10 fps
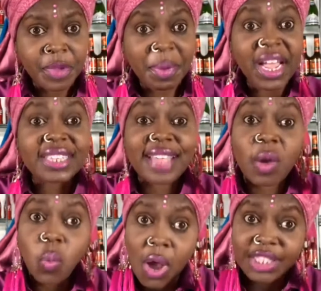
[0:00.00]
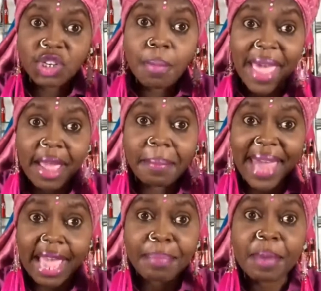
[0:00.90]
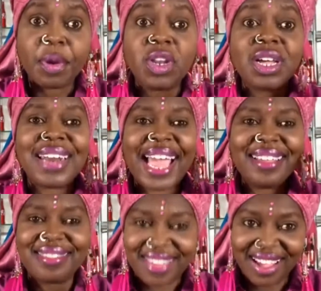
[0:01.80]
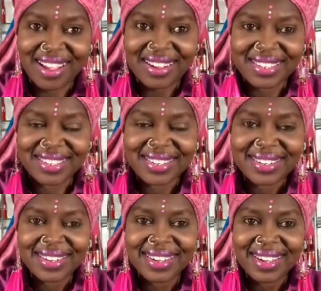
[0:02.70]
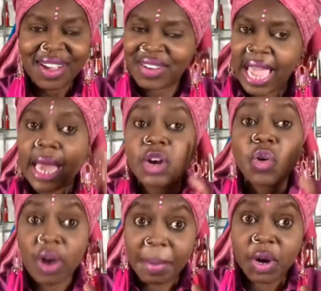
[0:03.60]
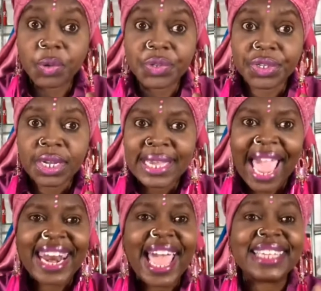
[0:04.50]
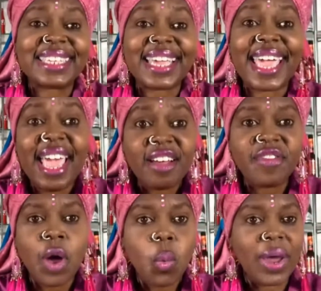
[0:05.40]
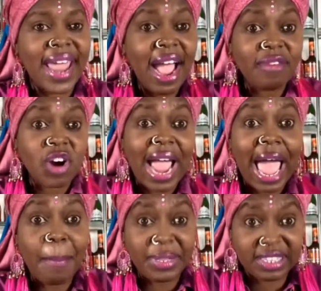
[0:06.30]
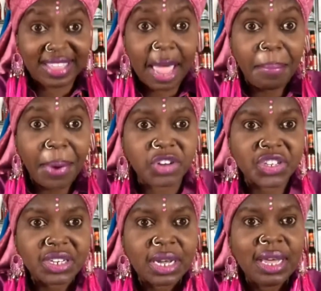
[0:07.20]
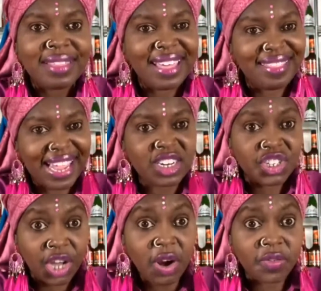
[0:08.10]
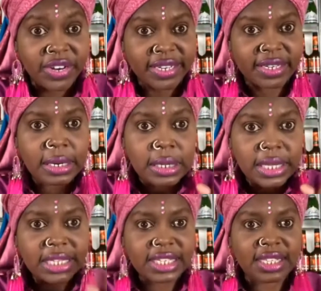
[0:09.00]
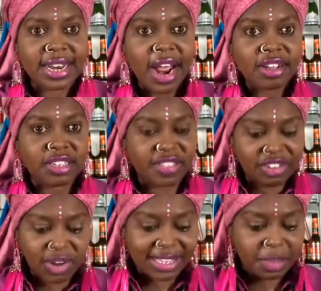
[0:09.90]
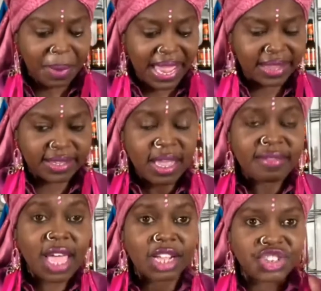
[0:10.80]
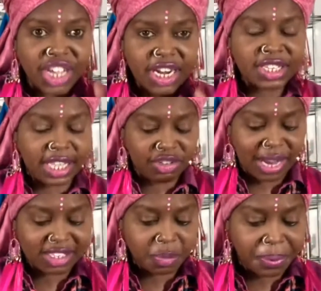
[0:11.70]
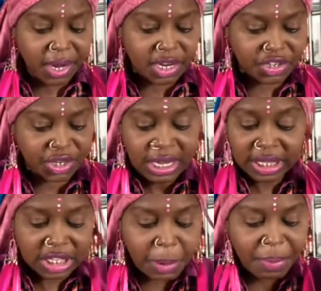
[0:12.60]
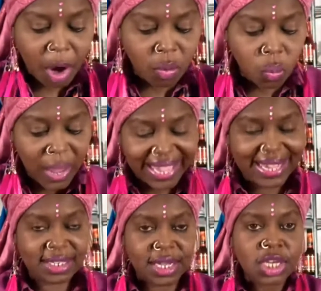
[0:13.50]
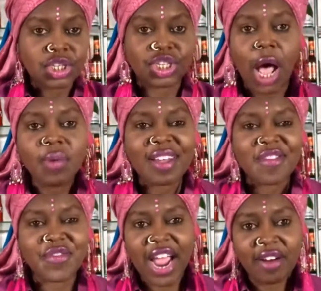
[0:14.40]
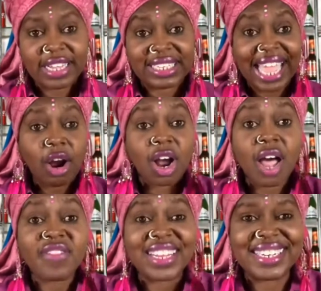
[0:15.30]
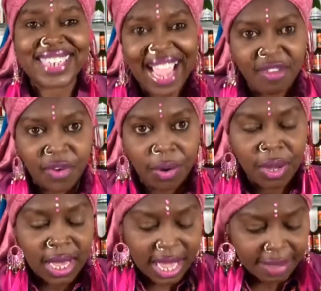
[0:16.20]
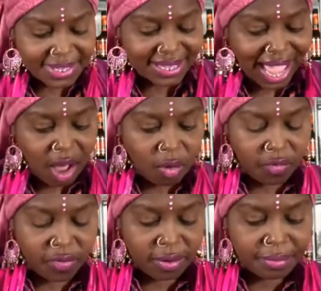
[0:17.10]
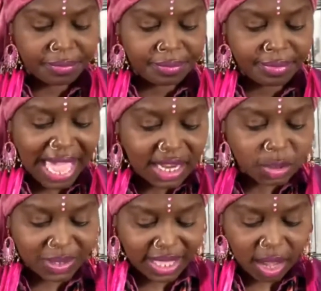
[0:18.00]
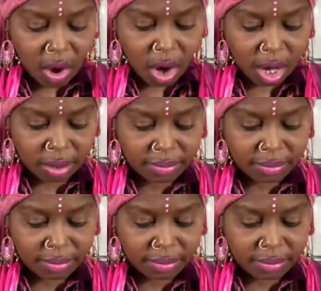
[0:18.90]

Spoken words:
Because they want to make Black people look like thugs, okay, and criminals. And as if whatever happened to that person, that they deserved it. This is the narratives they tried to paint, the agendas they tried to push. These people are wicked, so nefarious. They are of the devil himself. That is what they are.